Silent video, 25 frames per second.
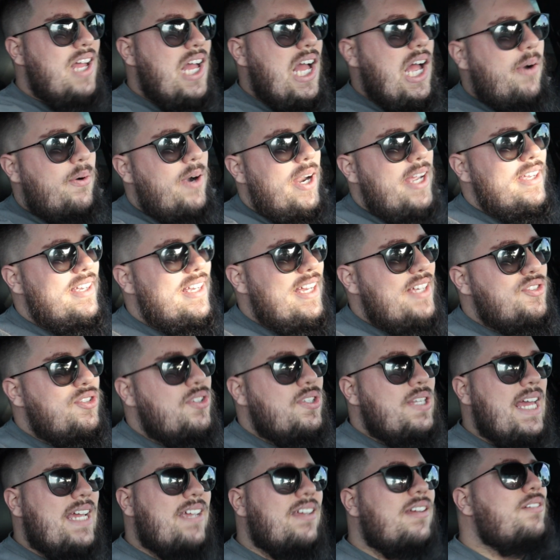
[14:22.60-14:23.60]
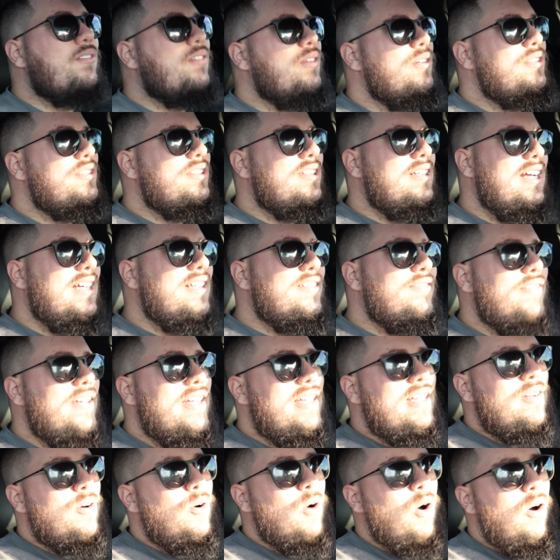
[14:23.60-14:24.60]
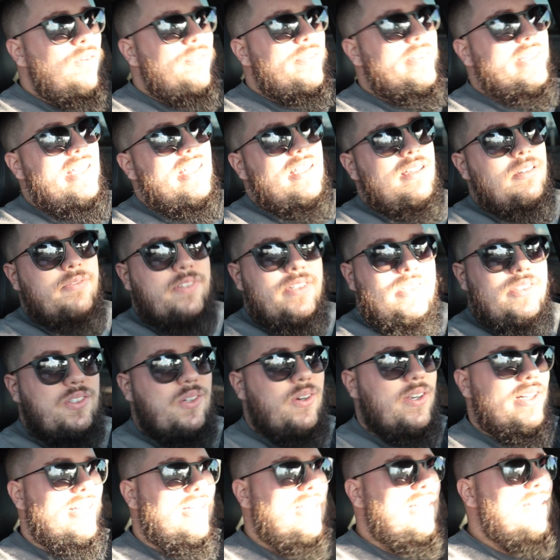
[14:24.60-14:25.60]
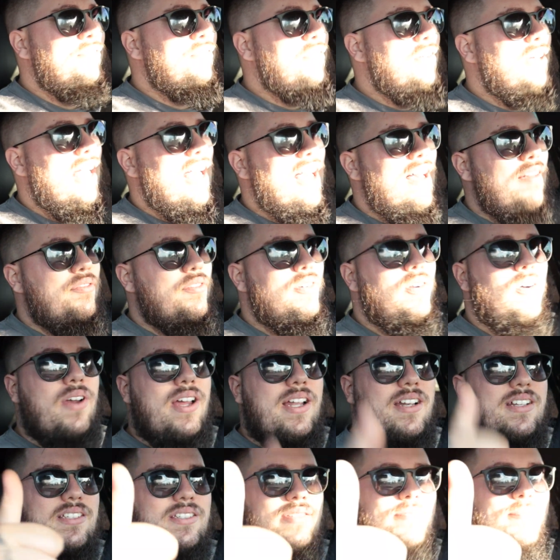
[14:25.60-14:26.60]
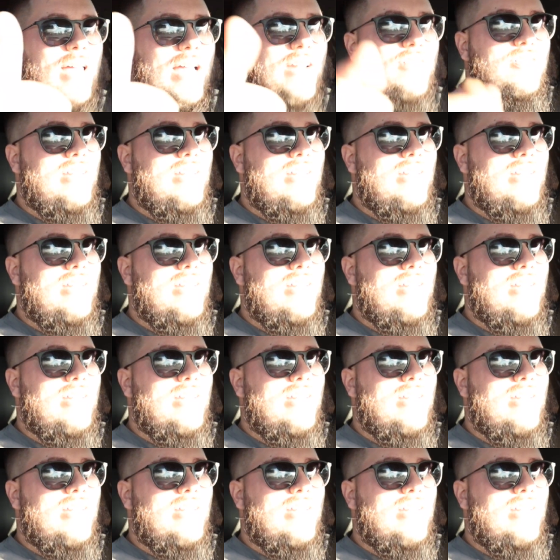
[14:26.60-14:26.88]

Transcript: Alright, guys, so that concludes today's video. Hopefully you've enjoyed it. If you have, go ahead and smash